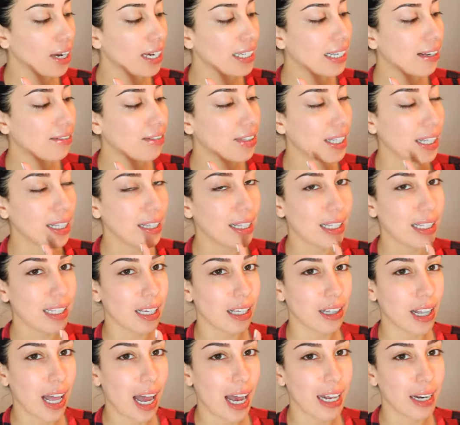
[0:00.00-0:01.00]
You guys have seen this
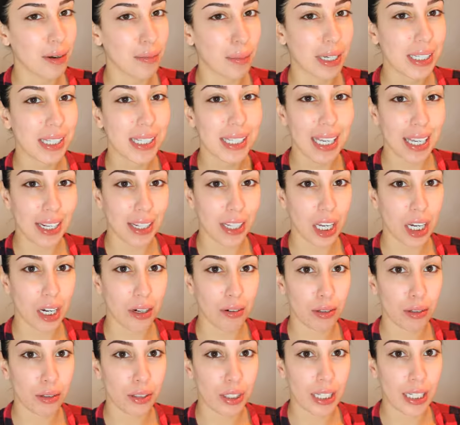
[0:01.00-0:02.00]
a lot in my
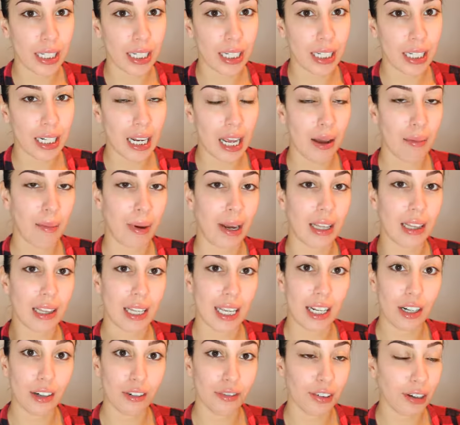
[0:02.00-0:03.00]
skincare routine and my
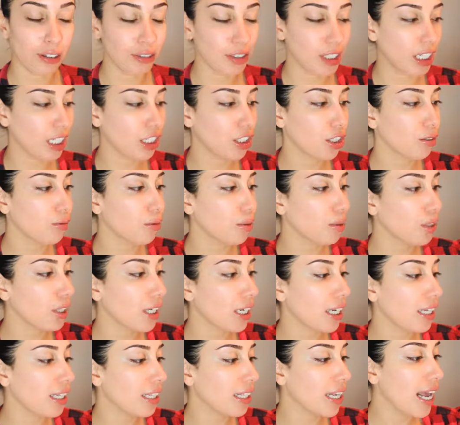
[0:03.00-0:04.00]
later foundation
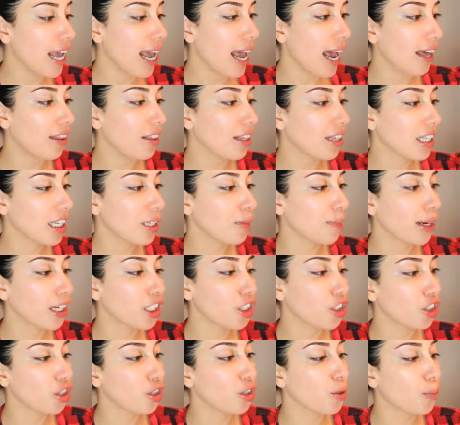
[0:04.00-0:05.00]
routines. And this is by
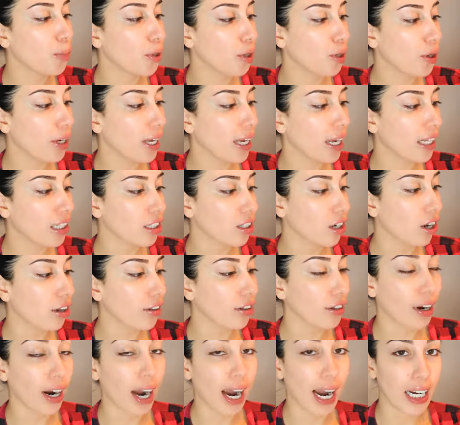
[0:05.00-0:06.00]
Juice Beauty. It's
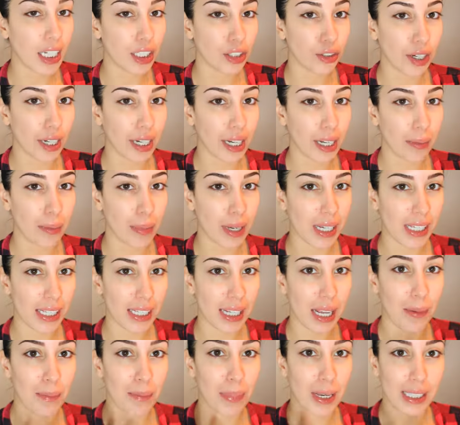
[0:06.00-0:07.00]
called their Hydrating Mist.
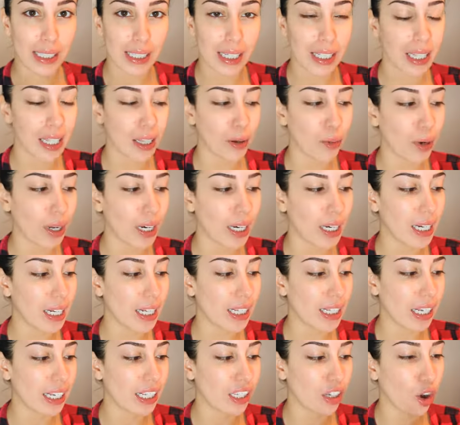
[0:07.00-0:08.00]
And basically what it
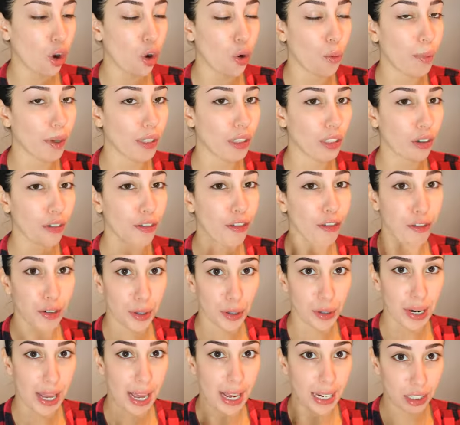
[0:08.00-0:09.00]
is a whole bunch of
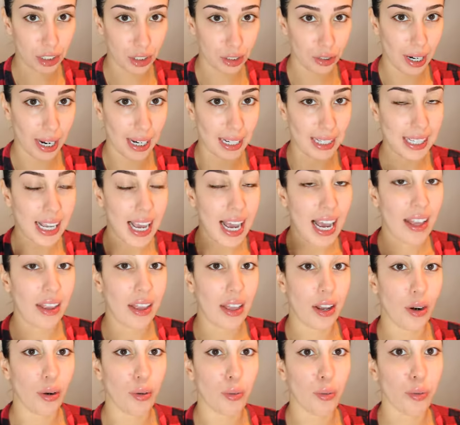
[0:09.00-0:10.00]
fruit extracts
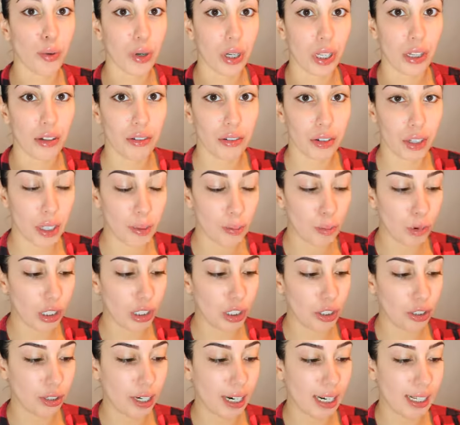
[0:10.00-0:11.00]
that are really, really
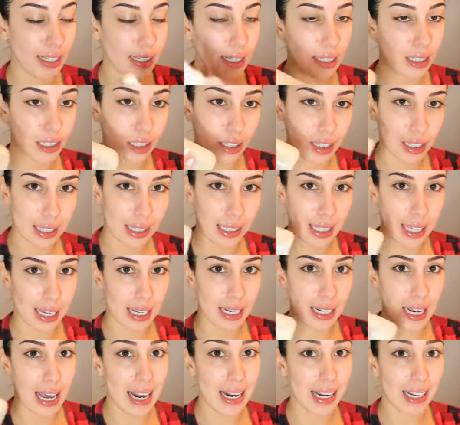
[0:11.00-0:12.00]
moisturizing to the
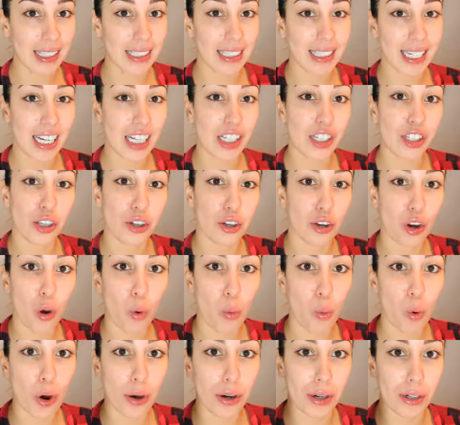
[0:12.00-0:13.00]
skin, and it contains no
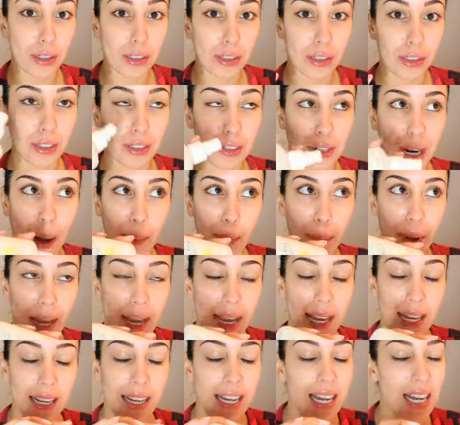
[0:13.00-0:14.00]
water. So you're not
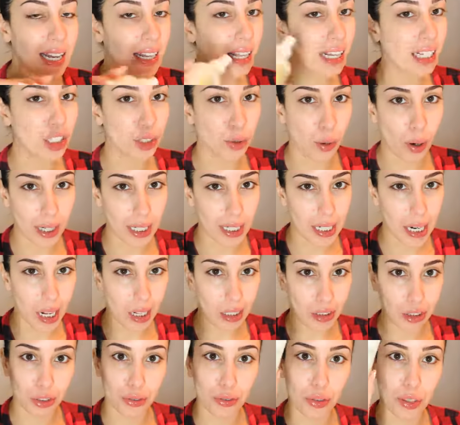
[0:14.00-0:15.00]
paying like
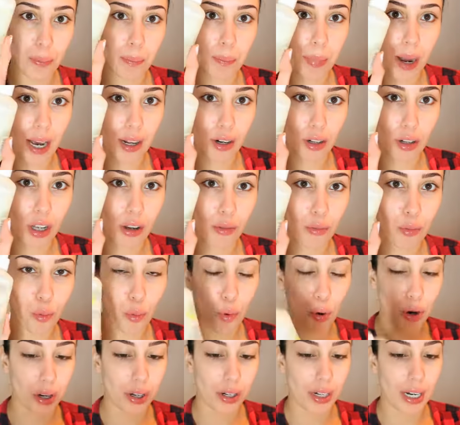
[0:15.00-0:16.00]
$20 for a bottle of
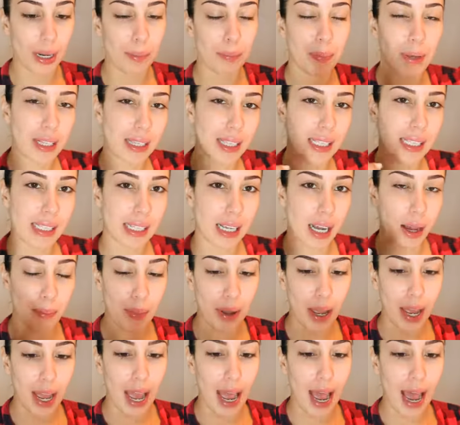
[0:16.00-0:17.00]
water. I picked this
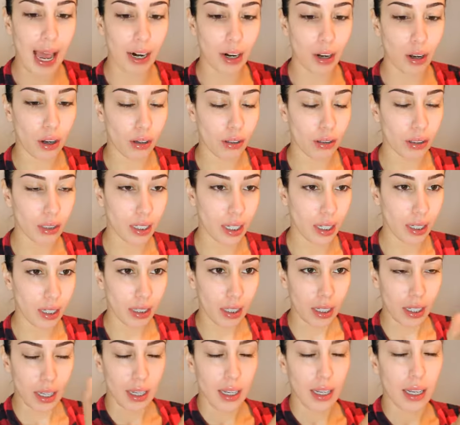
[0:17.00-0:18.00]
up at
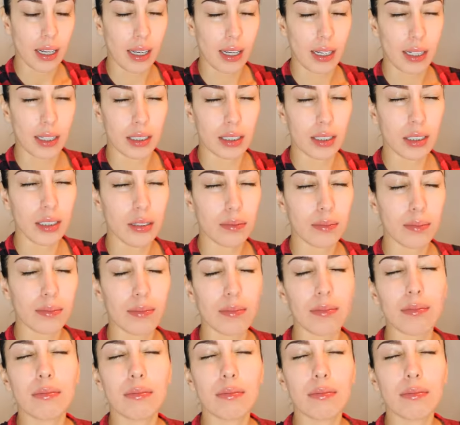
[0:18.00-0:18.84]
Ulta and